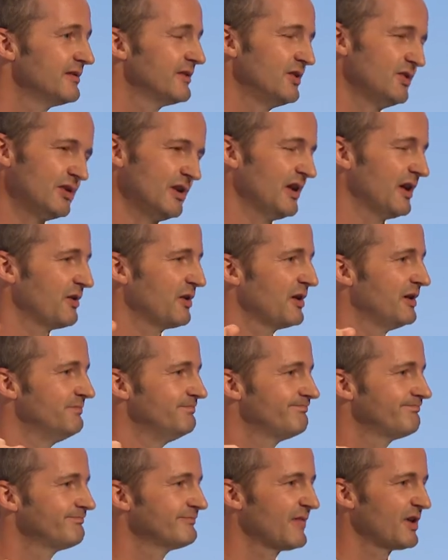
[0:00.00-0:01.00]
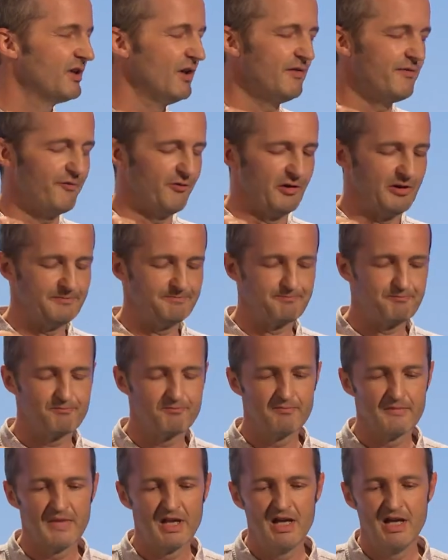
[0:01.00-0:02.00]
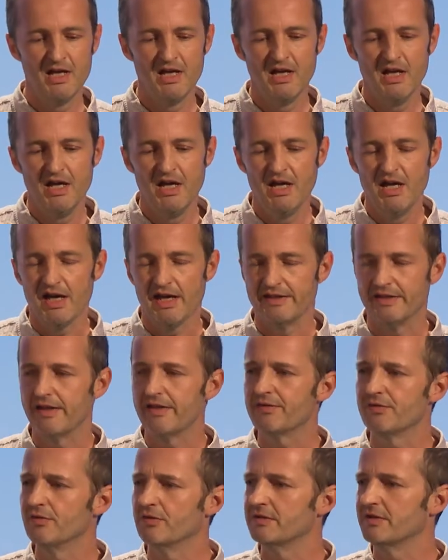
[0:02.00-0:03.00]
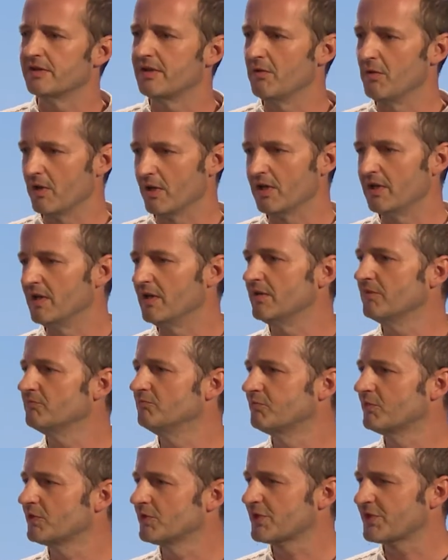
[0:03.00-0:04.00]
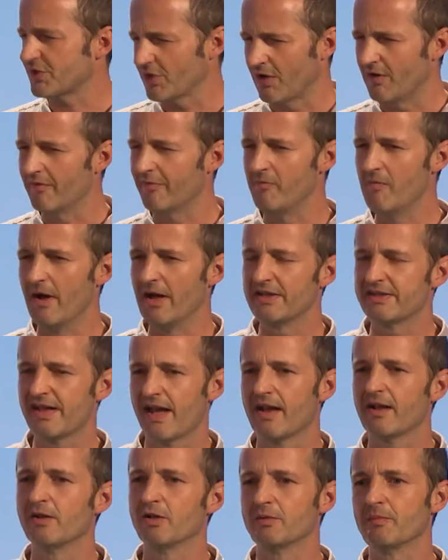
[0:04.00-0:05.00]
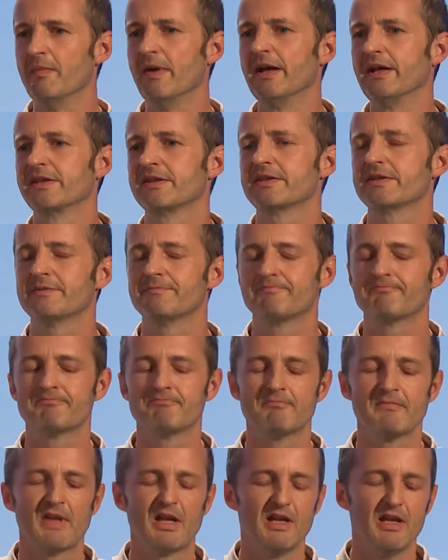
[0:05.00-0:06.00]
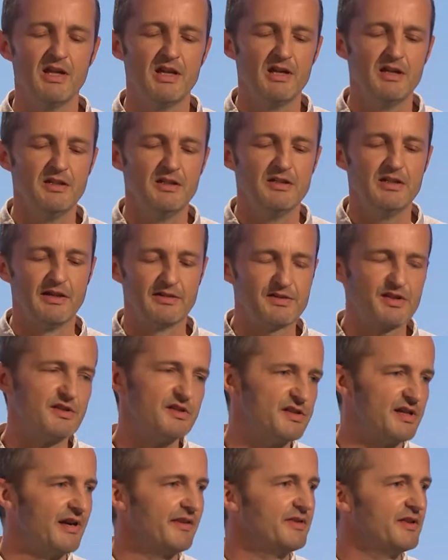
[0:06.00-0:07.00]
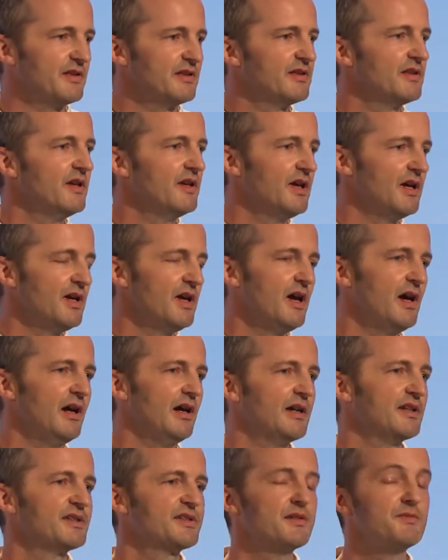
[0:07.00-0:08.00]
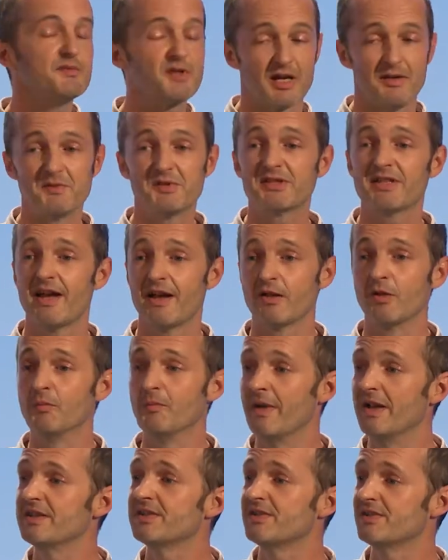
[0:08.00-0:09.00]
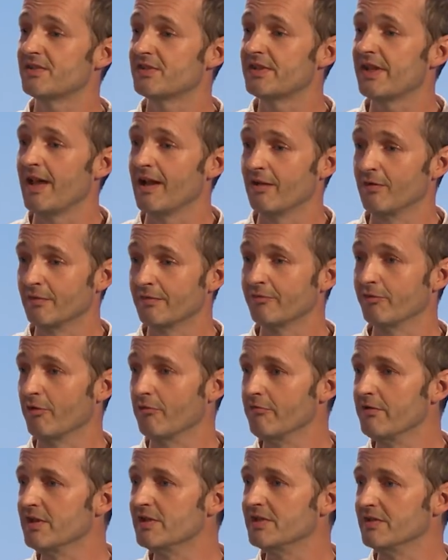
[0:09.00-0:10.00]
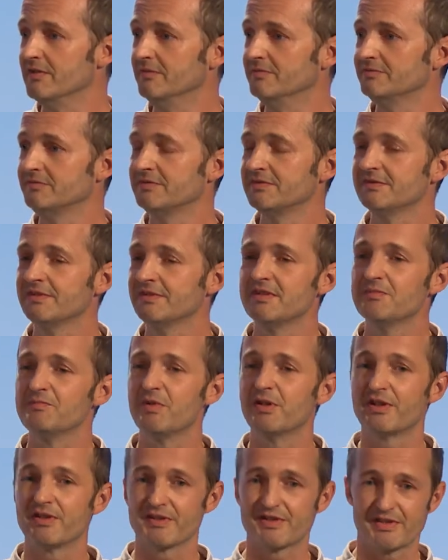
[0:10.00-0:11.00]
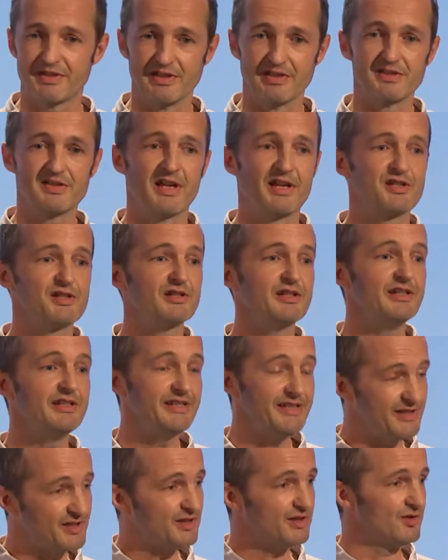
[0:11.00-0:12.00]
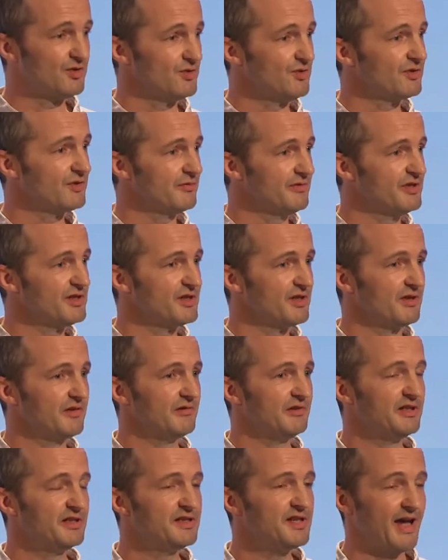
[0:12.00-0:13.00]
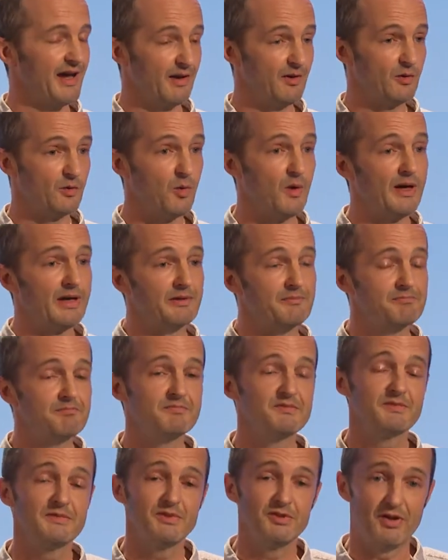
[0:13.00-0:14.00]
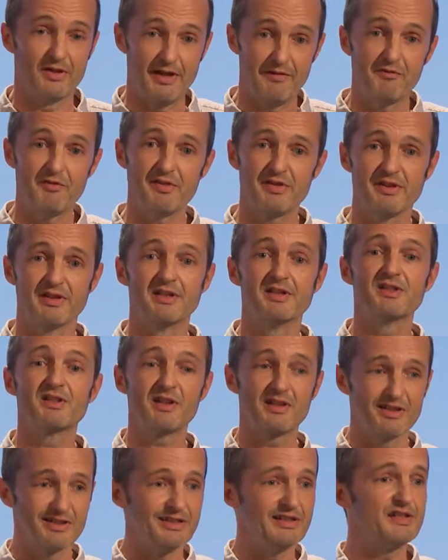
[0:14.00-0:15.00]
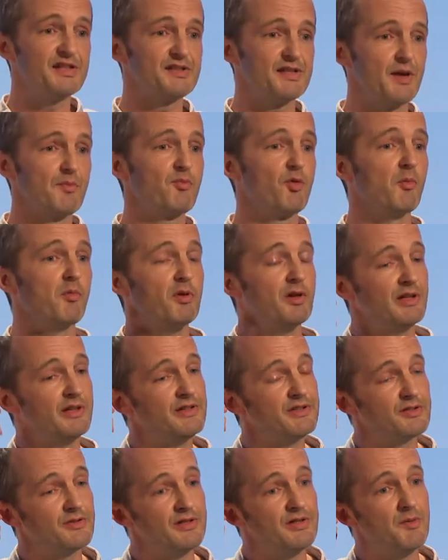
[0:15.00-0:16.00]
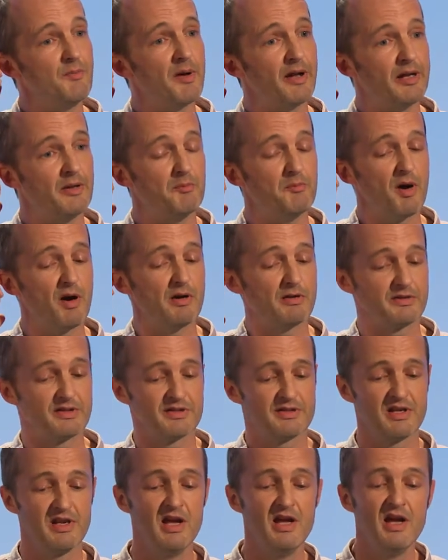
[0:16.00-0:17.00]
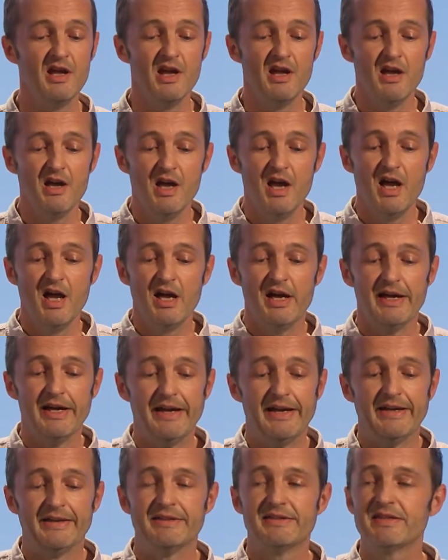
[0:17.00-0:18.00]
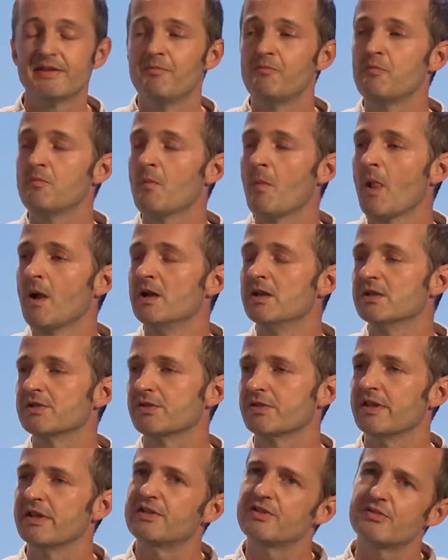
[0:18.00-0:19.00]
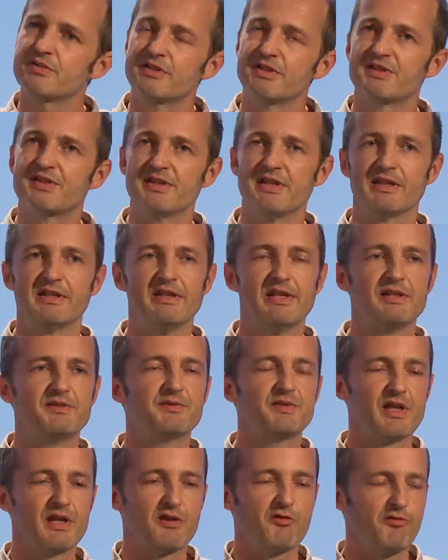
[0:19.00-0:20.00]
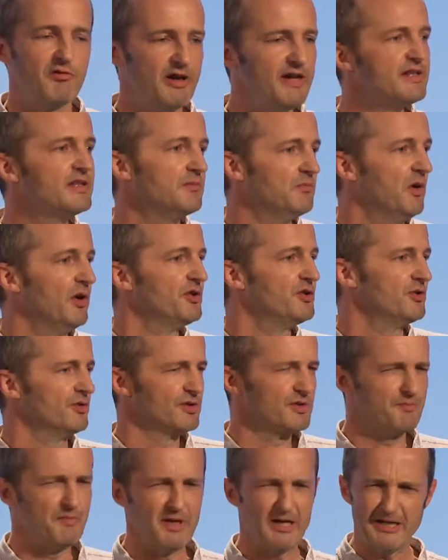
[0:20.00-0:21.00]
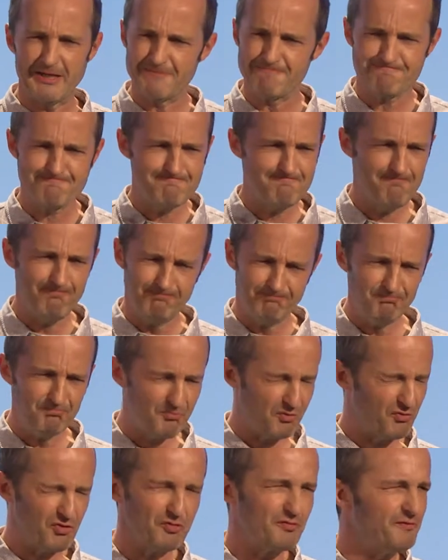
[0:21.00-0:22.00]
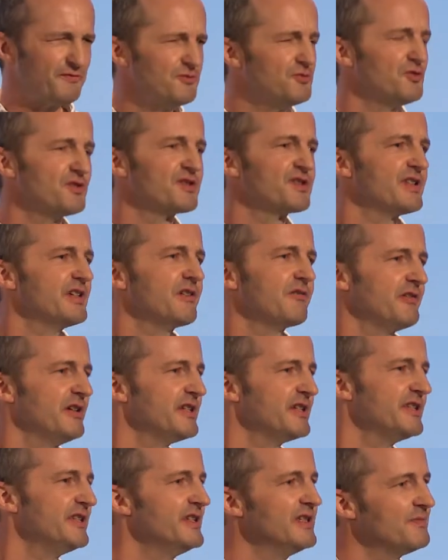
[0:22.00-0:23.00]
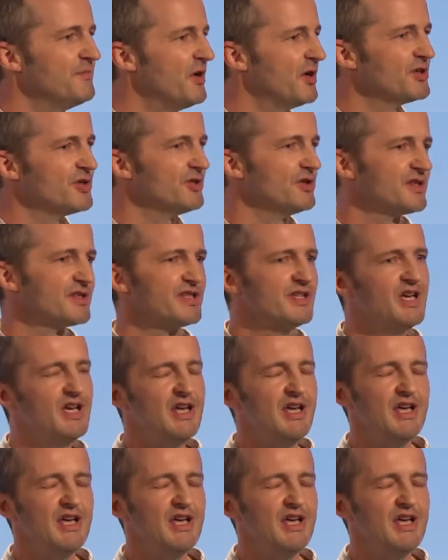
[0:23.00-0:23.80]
Good luck, go for it. And they thought they were going to solve my tangled mess. Now, it turns out that uh, sometimes tangled messes are tangled for a reason, because things actually need to talk to each other in a tangled way. Not everything is clearly separable into independent parts. And so they took this thing and they, they created modules by brute force, they created these modules.